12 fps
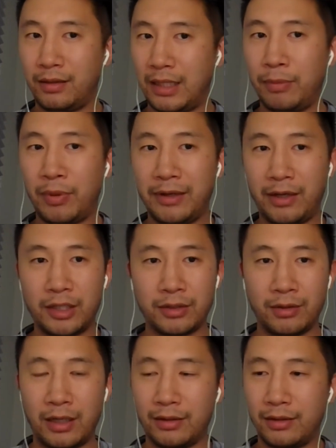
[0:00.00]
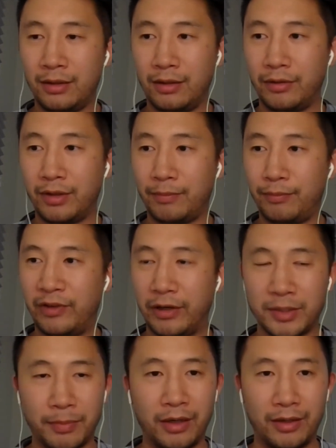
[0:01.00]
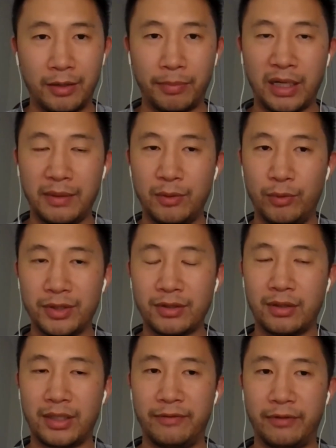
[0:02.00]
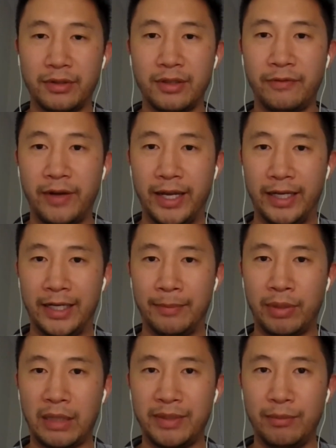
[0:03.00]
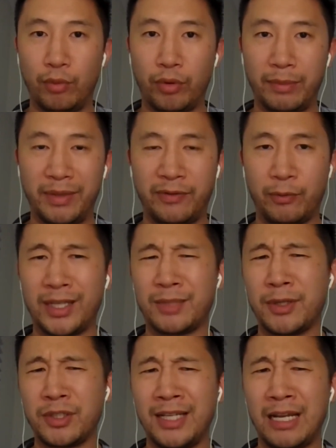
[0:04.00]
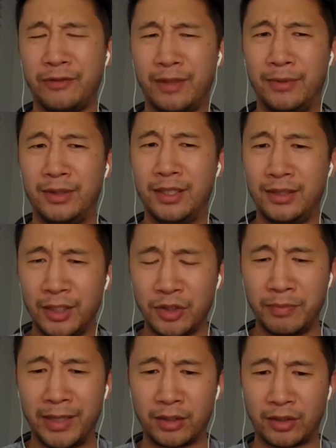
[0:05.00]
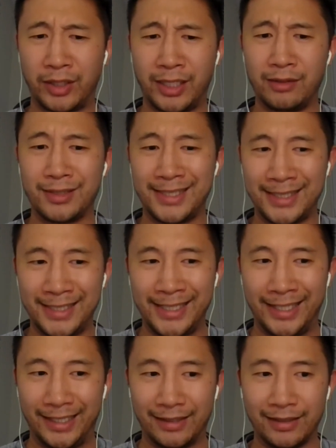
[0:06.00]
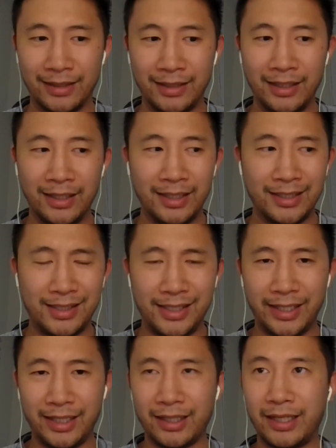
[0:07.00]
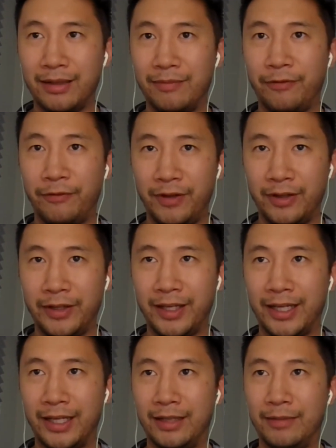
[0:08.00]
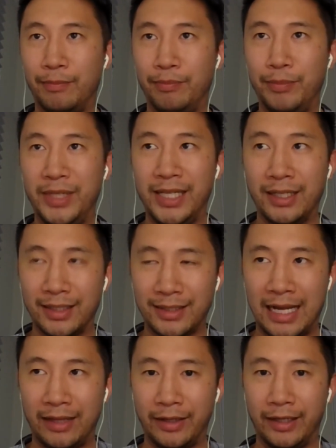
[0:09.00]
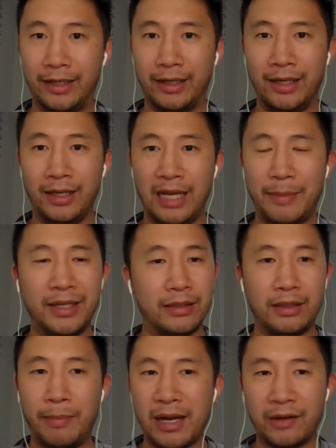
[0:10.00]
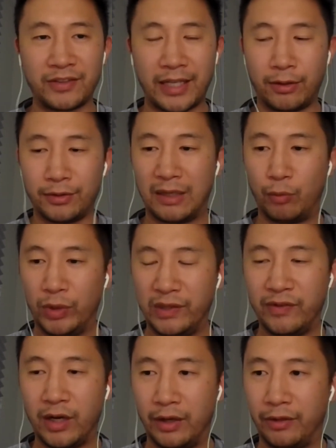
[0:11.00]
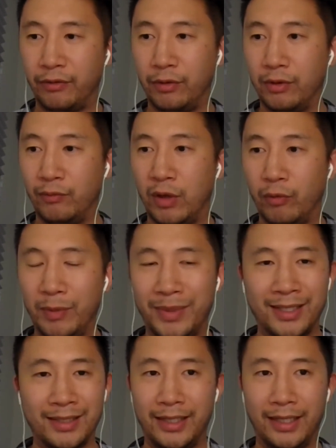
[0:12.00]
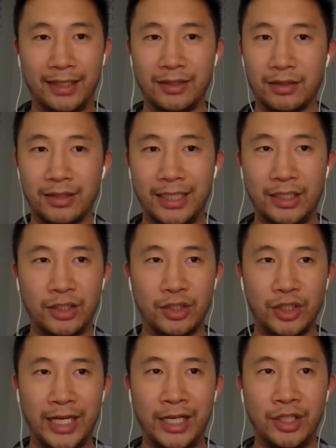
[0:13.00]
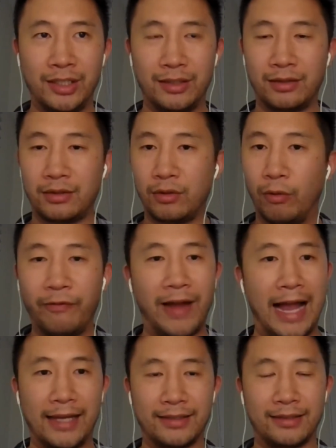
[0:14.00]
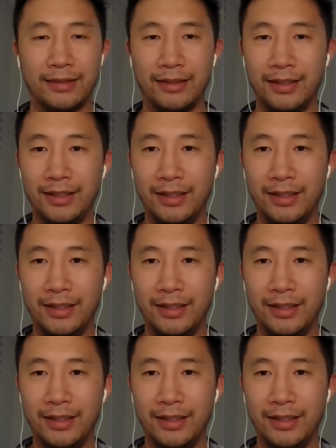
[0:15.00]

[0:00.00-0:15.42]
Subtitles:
they probably also not, they're very smart. They probably will start diversifying and probably more in a meaningful way, especially now if the decision makers are here seeing and feeling and meeting the talent. I mean, the amount of cycles that we've gone through of what we've been seeing is just, it changes so fast,